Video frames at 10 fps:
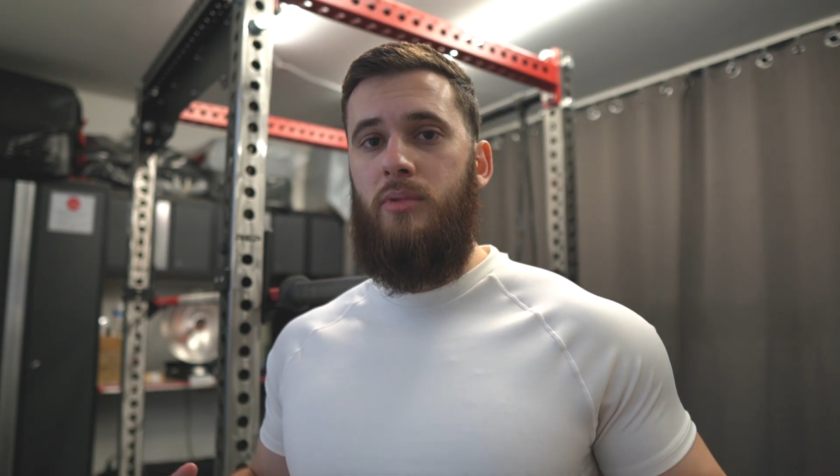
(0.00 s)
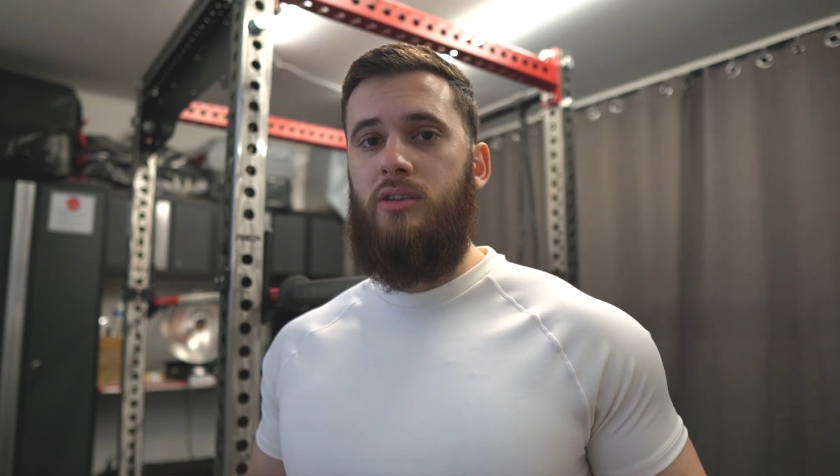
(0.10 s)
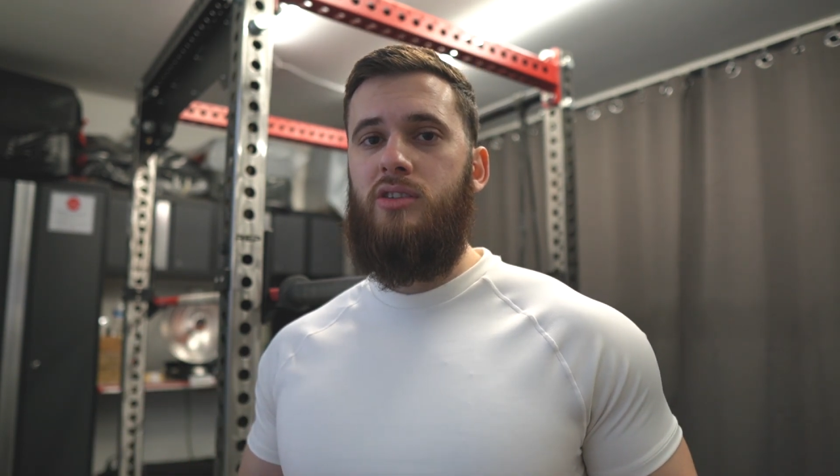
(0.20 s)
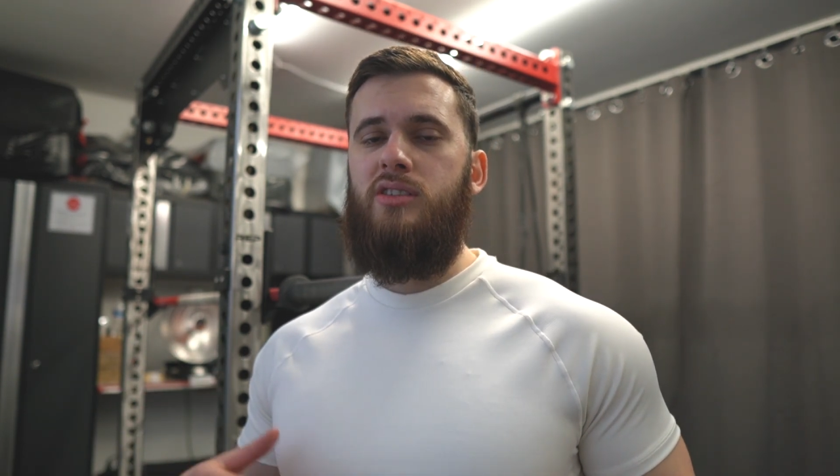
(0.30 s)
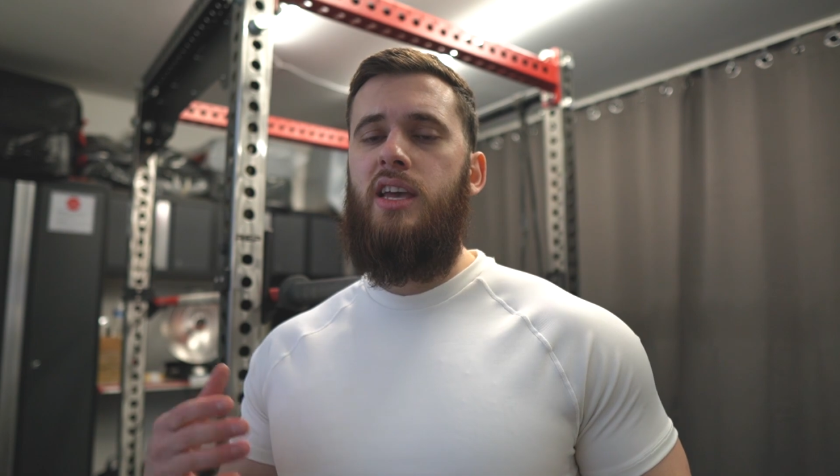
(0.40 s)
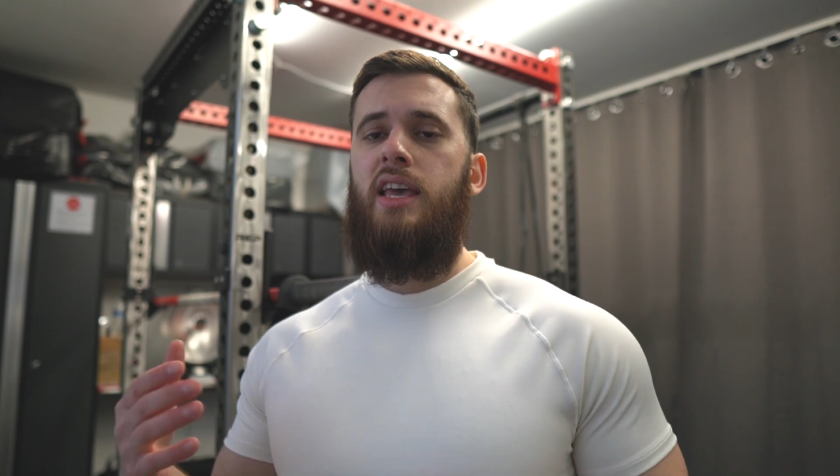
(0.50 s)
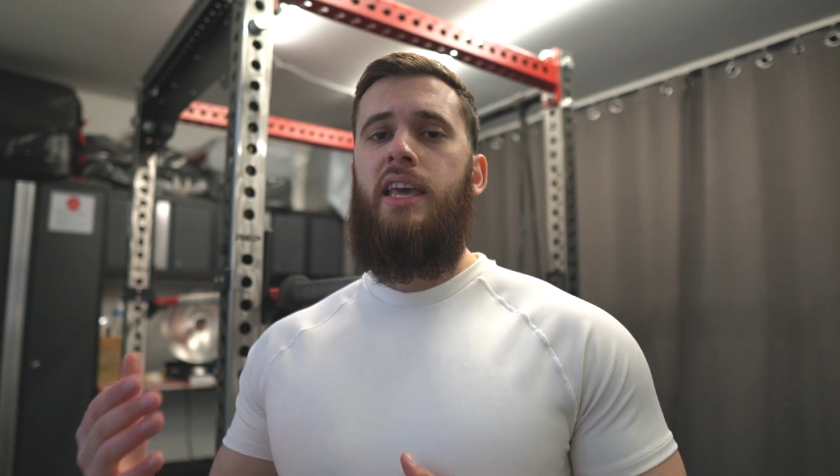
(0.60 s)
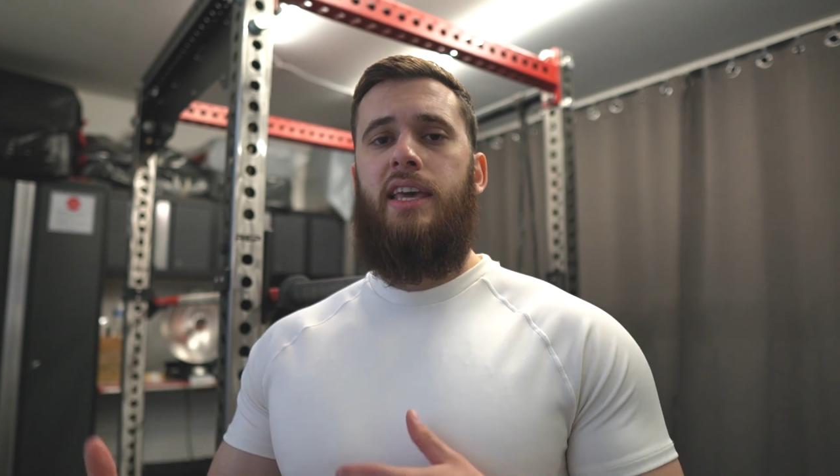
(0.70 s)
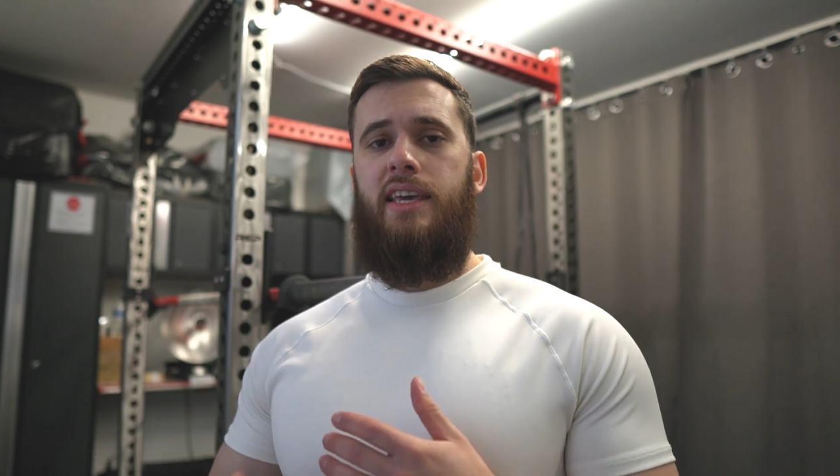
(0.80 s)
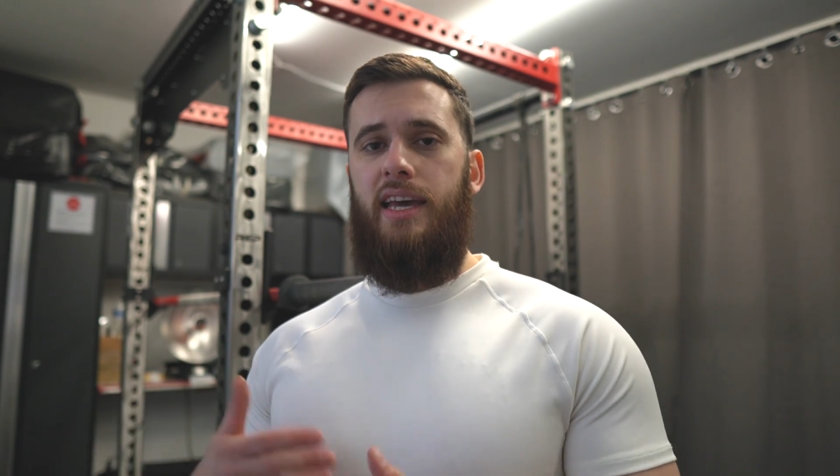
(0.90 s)
muscles,
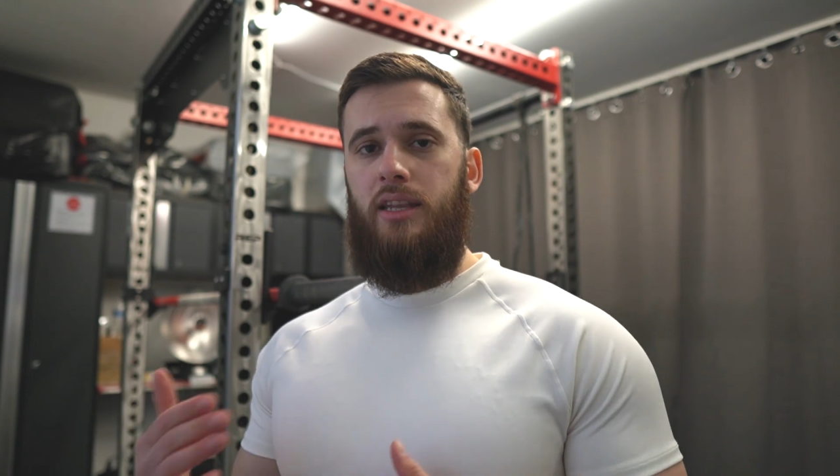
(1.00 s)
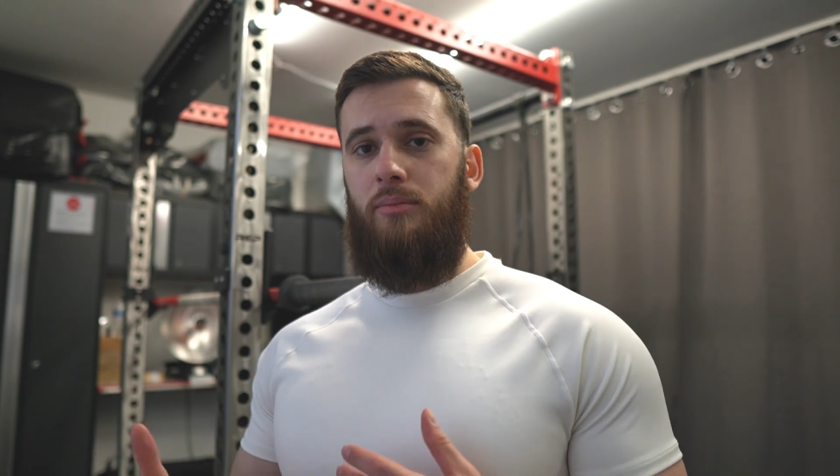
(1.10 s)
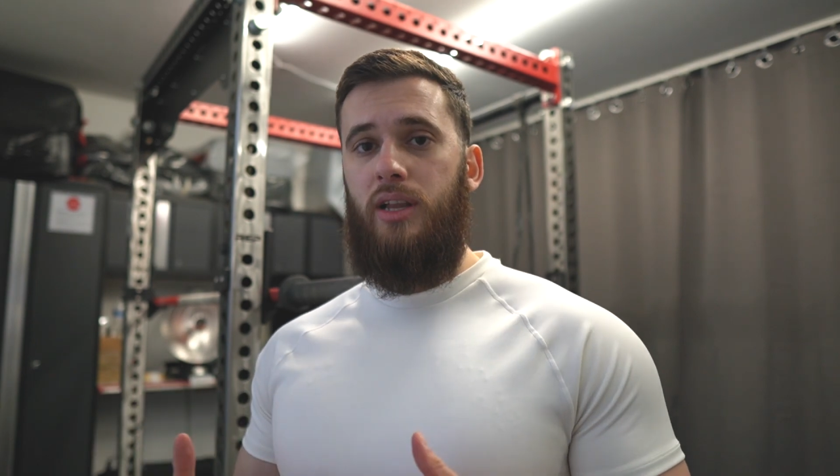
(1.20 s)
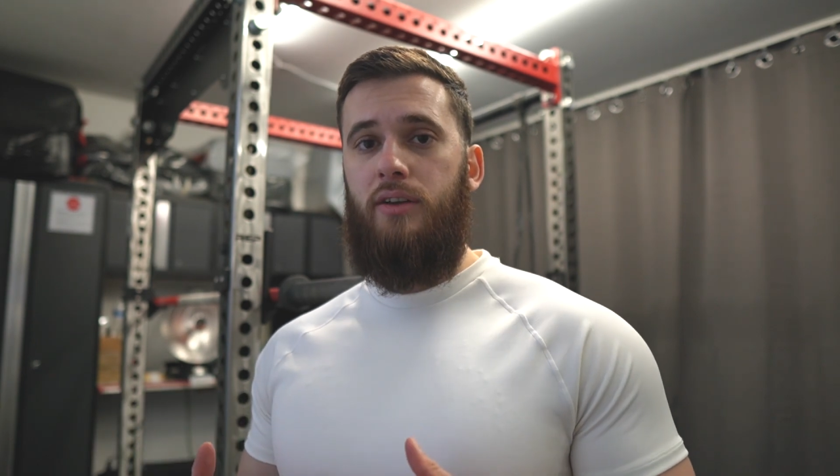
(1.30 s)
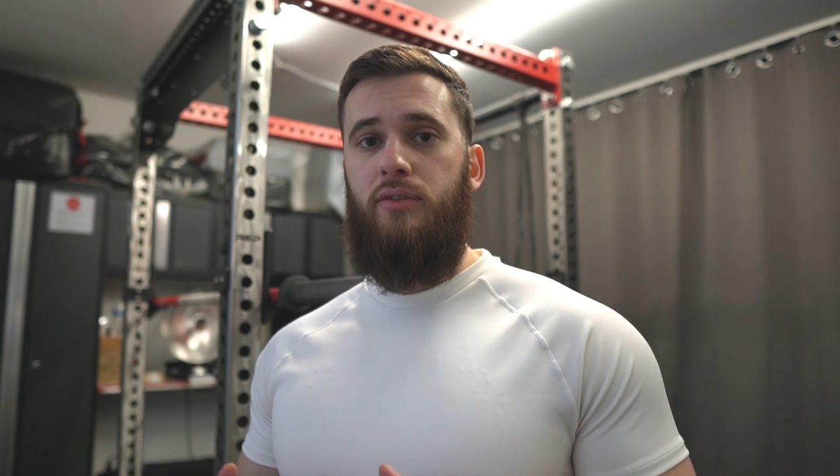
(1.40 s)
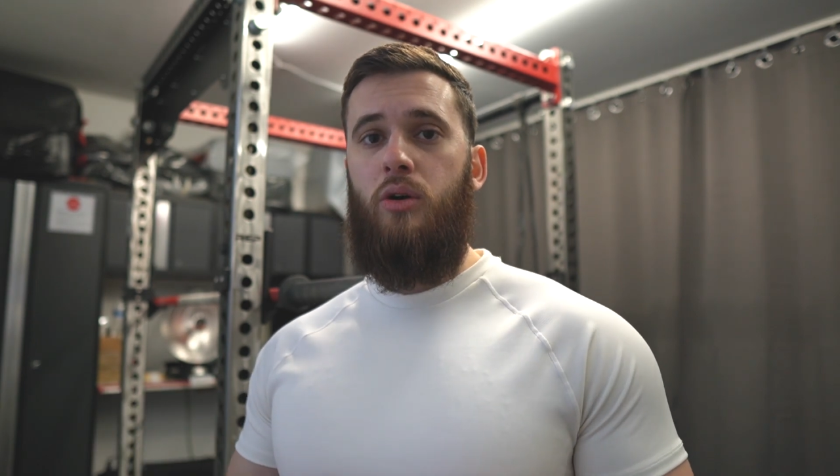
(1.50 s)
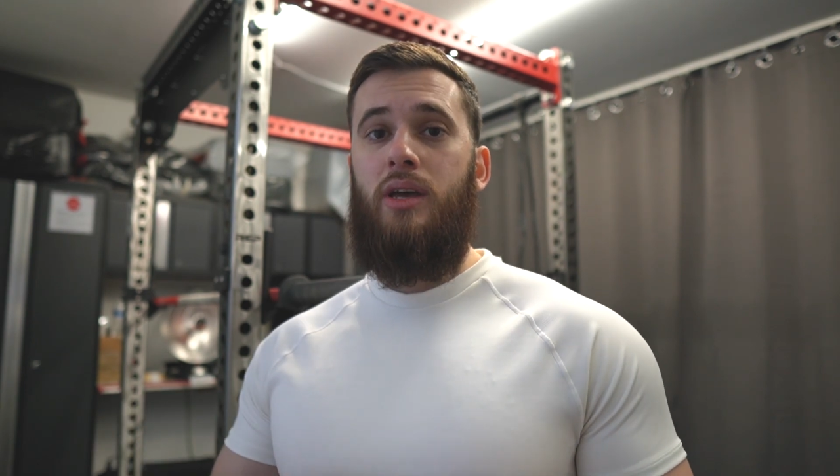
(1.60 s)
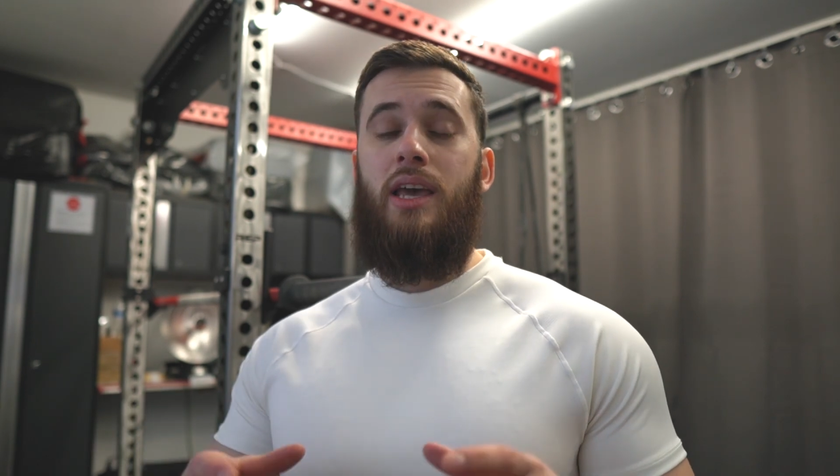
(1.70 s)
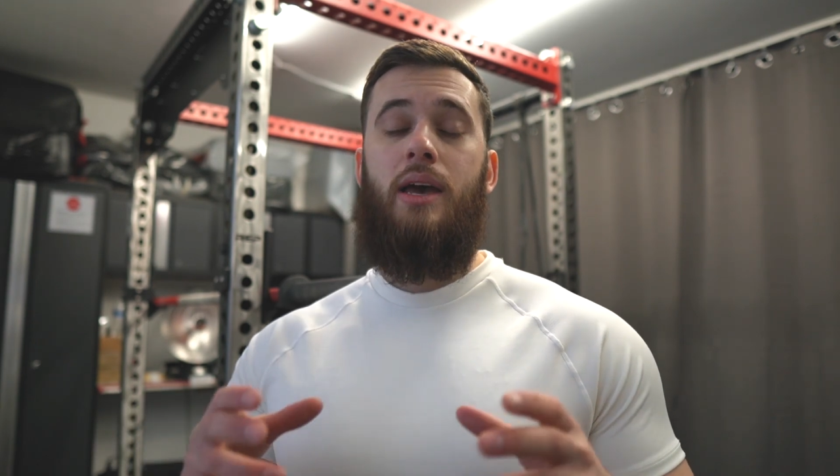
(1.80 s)
getting the blood flowing.